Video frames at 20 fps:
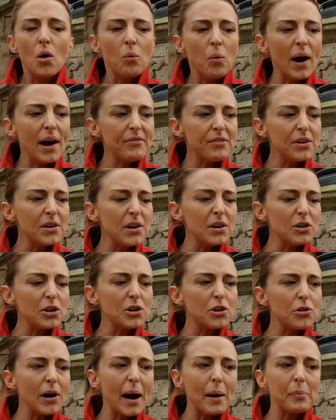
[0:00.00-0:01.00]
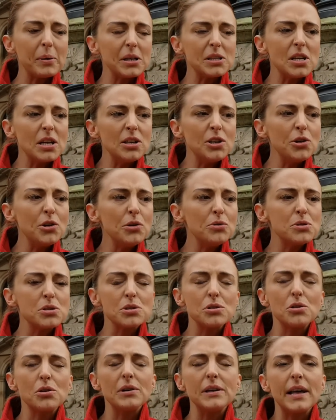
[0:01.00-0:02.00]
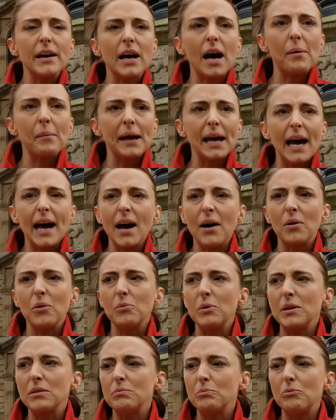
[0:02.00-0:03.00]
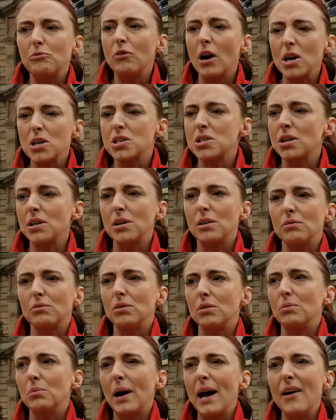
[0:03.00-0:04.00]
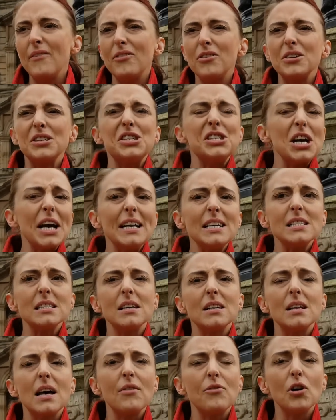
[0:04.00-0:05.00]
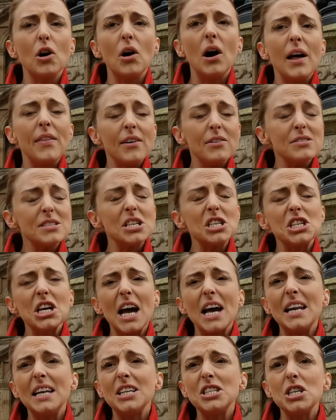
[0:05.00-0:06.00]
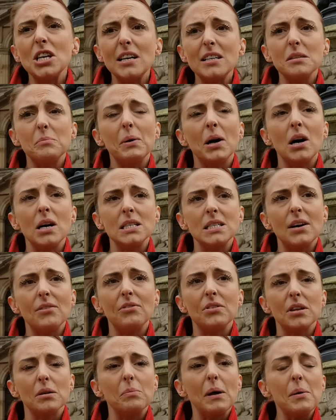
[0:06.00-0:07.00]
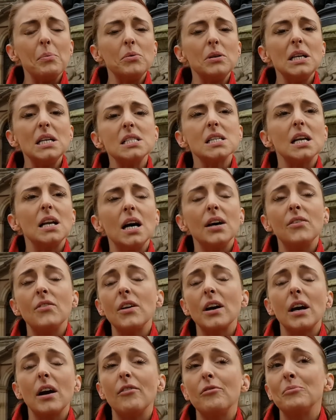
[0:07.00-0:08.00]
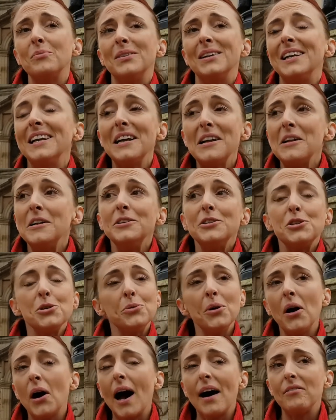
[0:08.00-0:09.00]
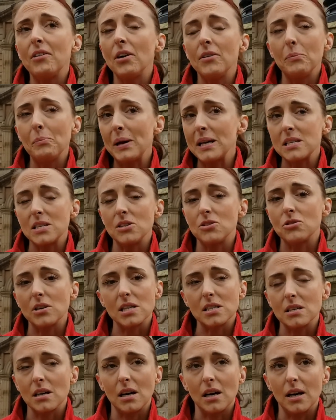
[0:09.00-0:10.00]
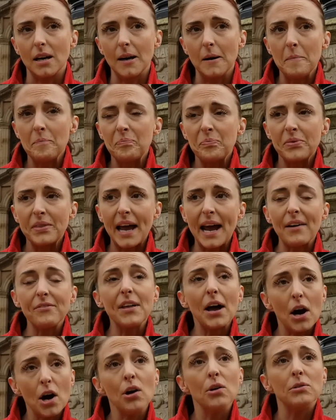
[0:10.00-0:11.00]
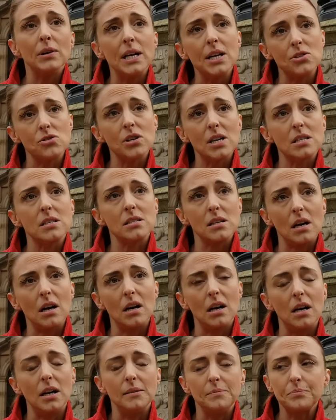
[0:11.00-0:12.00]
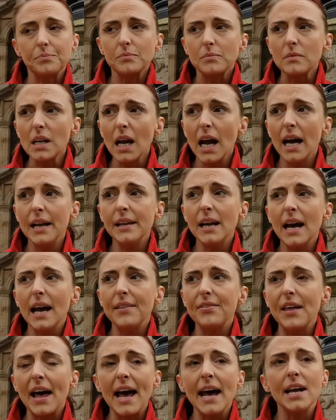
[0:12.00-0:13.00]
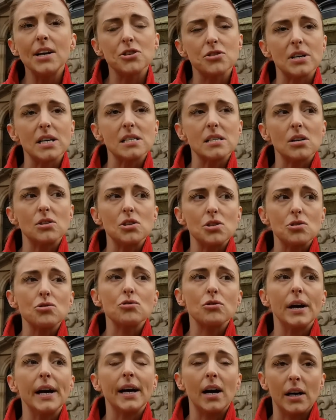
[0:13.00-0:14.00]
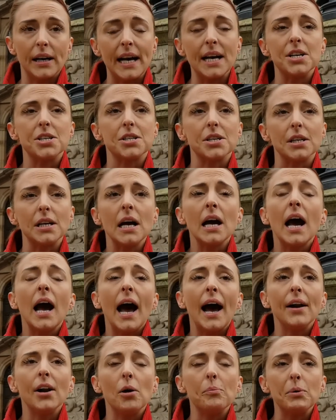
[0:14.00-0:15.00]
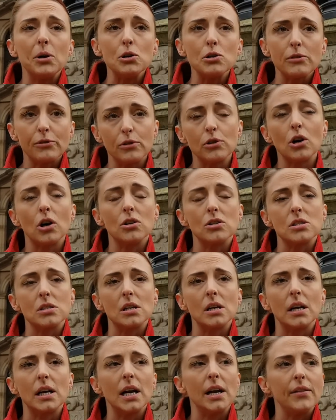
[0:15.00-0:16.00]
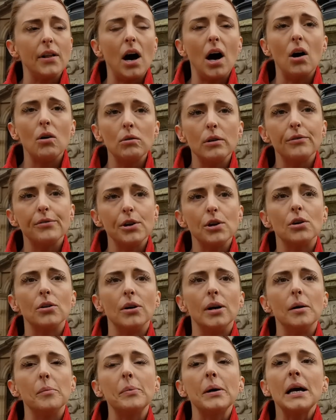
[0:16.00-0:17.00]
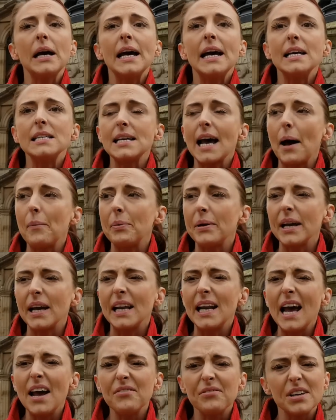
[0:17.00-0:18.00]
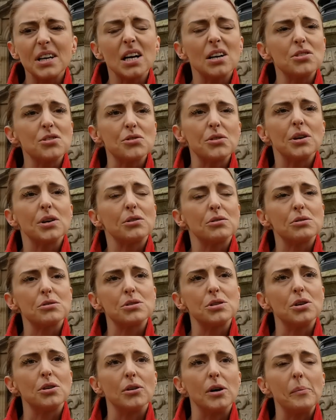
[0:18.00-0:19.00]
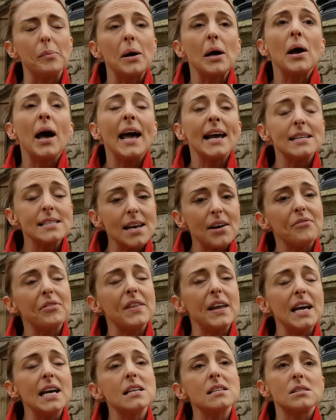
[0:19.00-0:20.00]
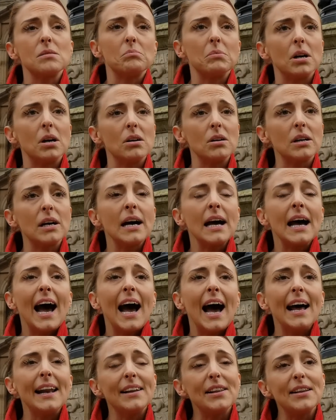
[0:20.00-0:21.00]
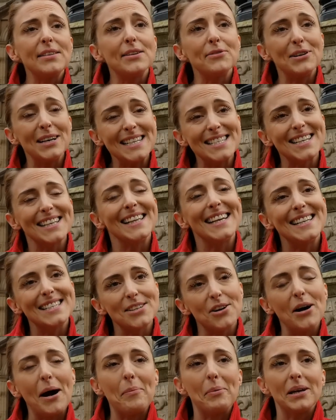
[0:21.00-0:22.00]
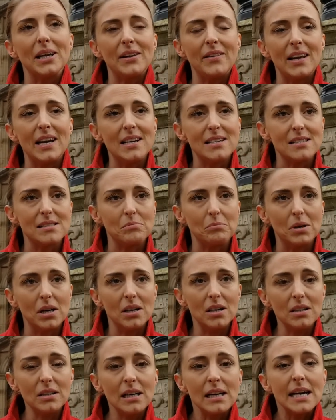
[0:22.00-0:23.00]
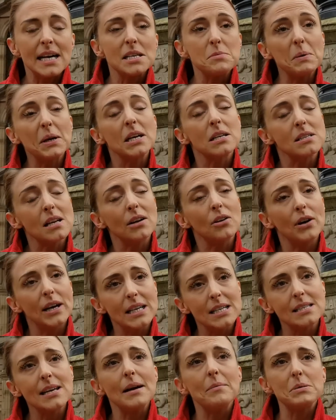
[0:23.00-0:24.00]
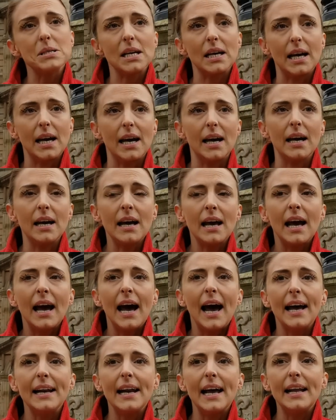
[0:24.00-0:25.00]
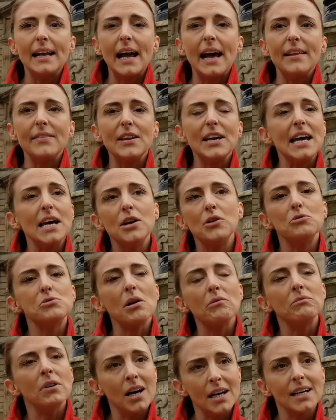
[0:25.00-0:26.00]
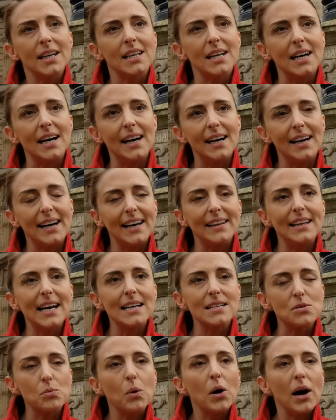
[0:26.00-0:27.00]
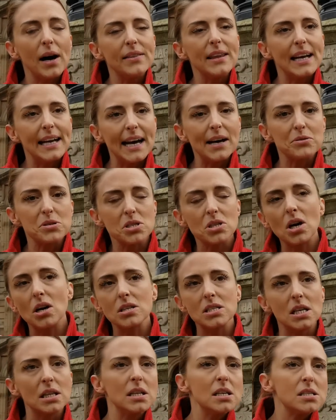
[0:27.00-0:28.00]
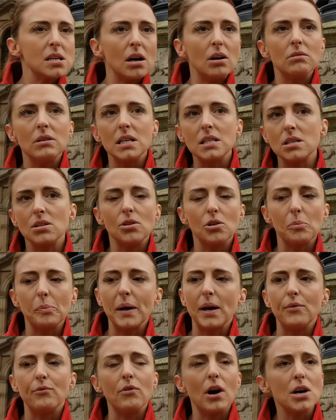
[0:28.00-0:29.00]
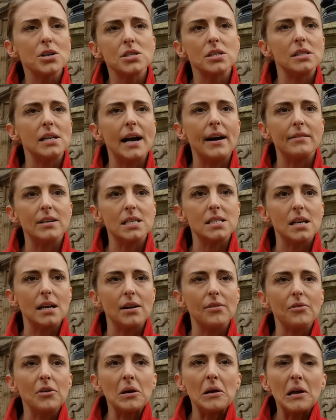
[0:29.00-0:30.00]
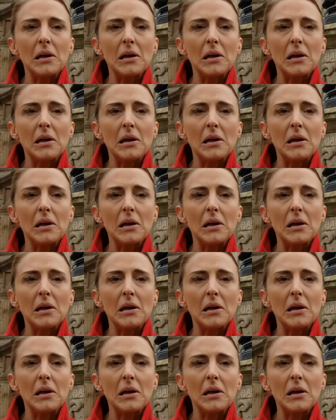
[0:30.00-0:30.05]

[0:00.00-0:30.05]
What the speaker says: whatever crap news story they're coming out with Russia or whatever agenda that they've got. And there is an agenda behind everything. People need to learn that the government do not have our best interests at heart. They have their own interests at heart. And their interests are destroying our nation and our beautiful continent and the whole of Europe. It's happening in every country across Europe except for the Eastern Bloc. And the reason that it's not happening in the Eastern Bloc is because they're not accepting it. And the EU don't like that. And that's why they're now starting this whole Eastern European Russian narrative,